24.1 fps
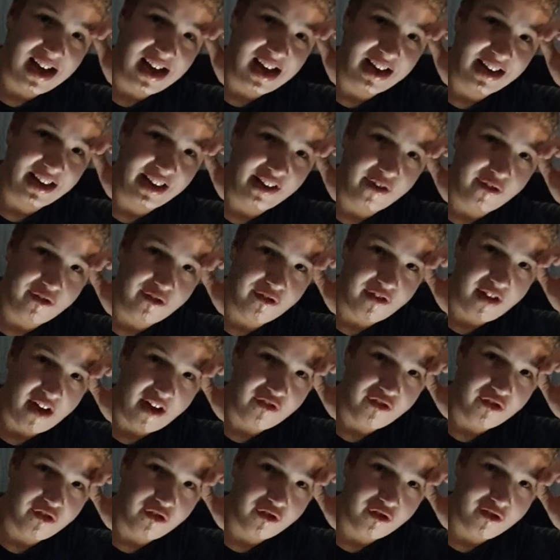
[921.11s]
and
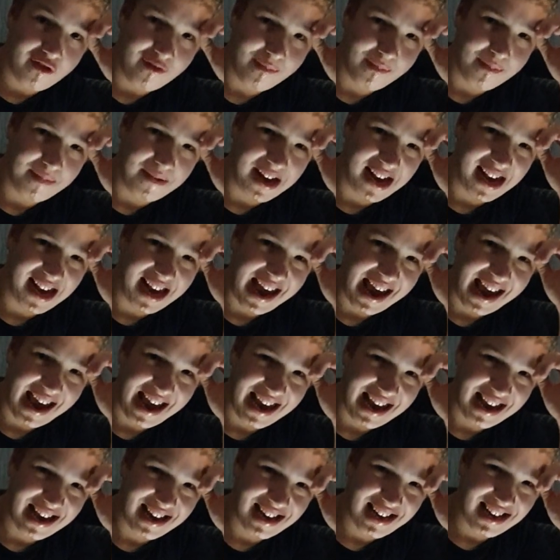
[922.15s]
instances in
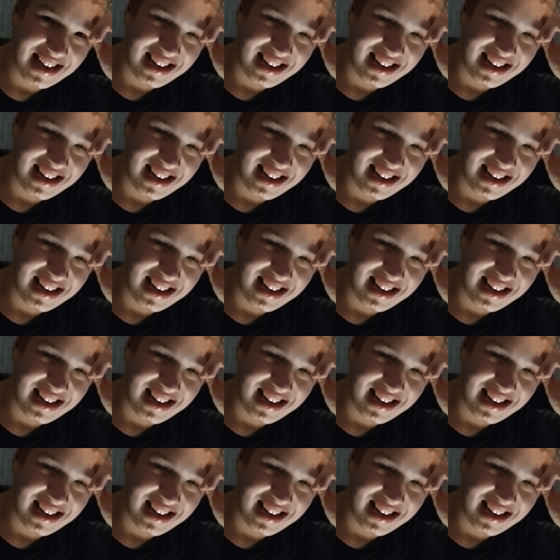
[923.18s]
PE. Oh